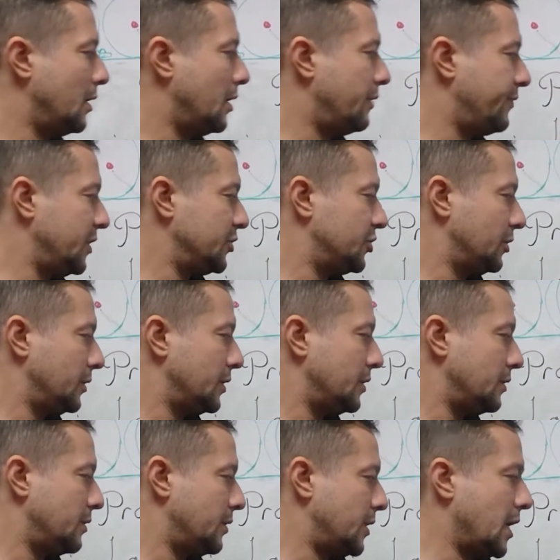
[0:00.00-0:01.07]

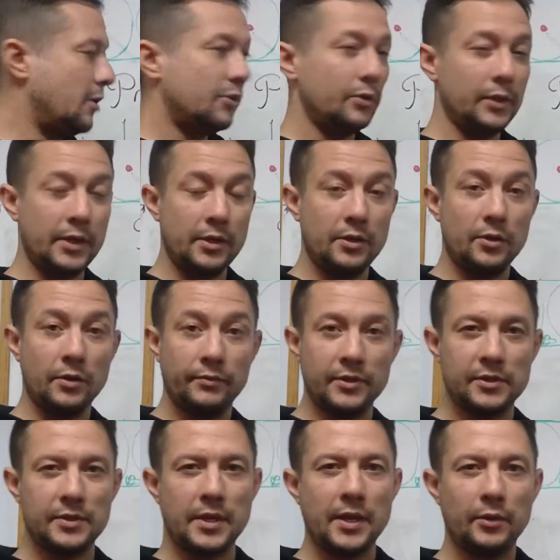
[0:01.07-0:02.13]
Eventually, the outer layer of the
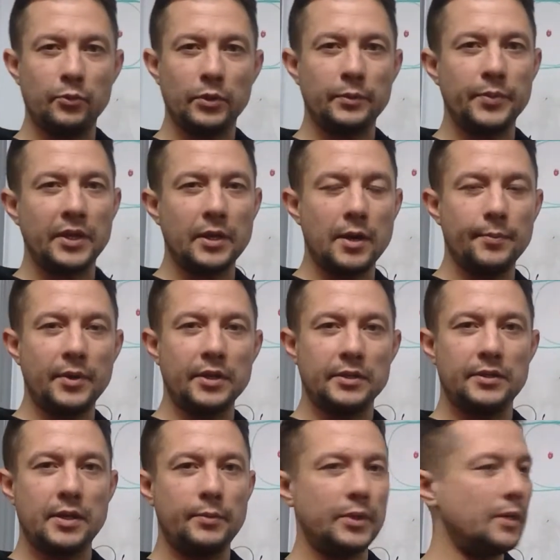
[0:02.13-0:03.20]
stack will become
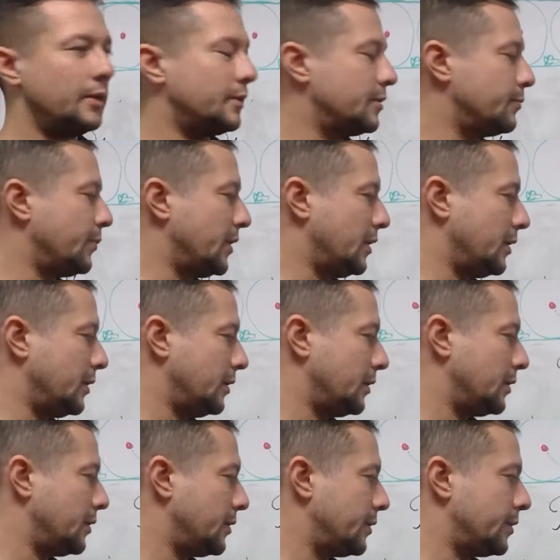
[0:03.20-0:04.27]
contaminated by
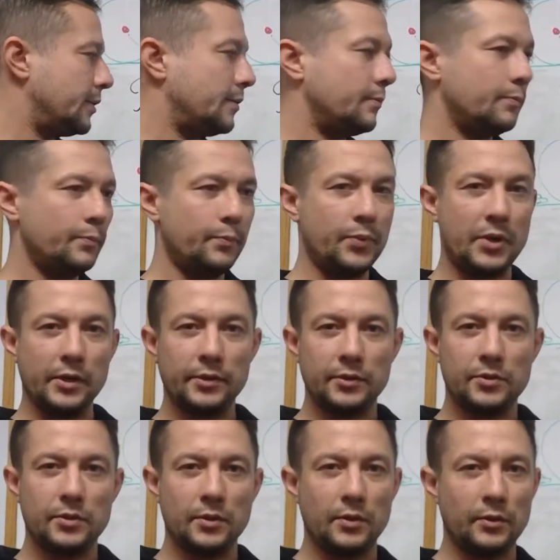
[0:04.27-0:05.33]

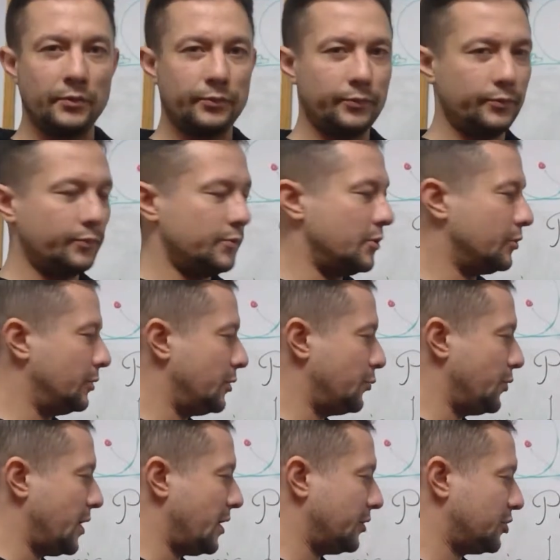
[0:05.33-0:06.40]
products of nuclear
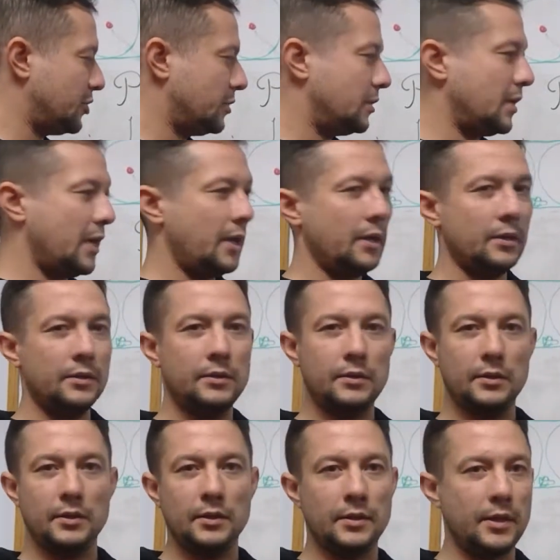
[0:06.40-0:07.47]
reaction and
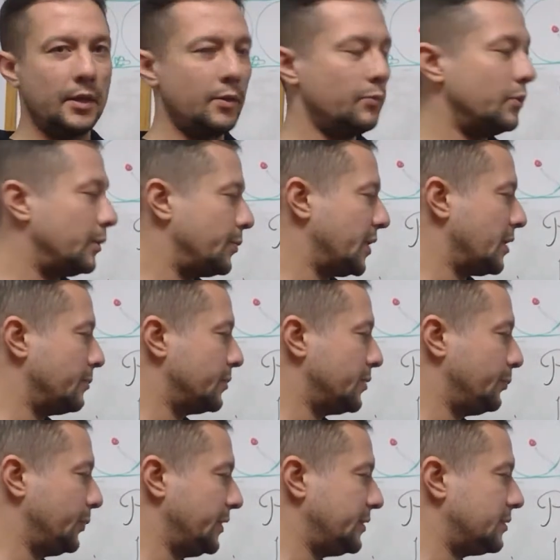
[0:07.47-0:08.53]
they will become
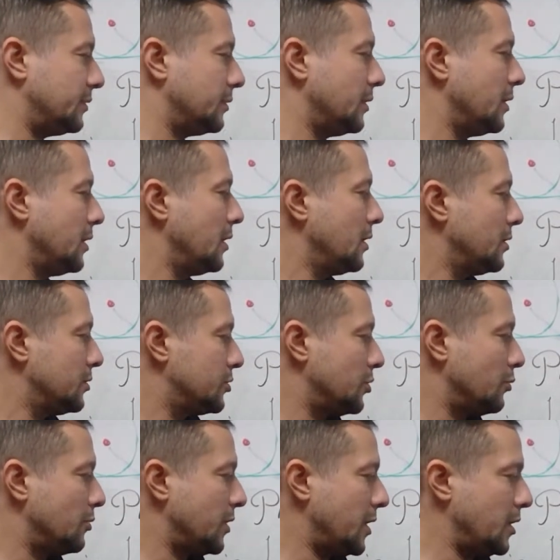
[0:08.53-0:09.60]
depleted.
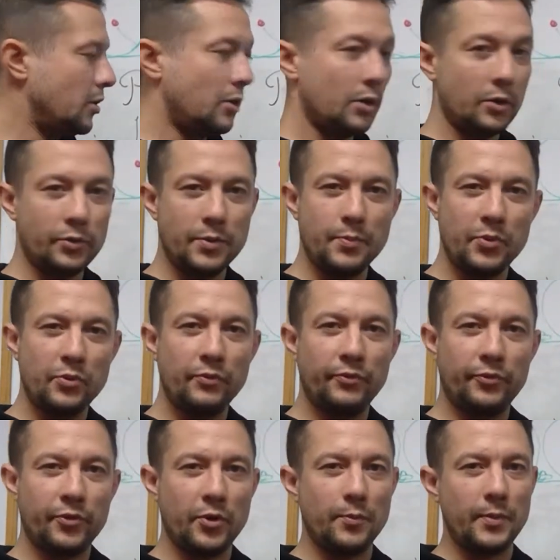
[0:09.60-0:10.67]
So they are removed
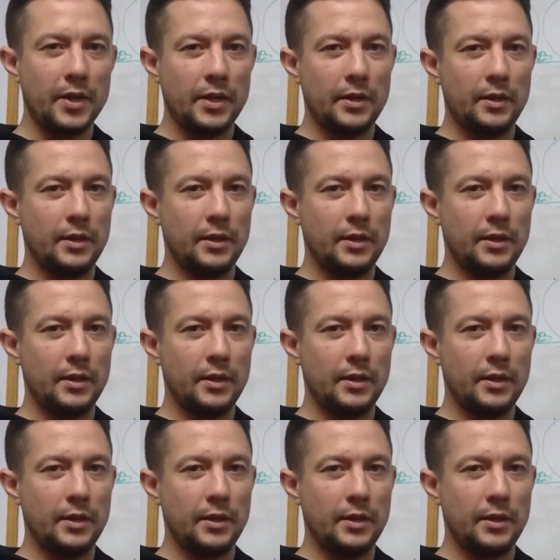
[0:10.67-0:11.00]
from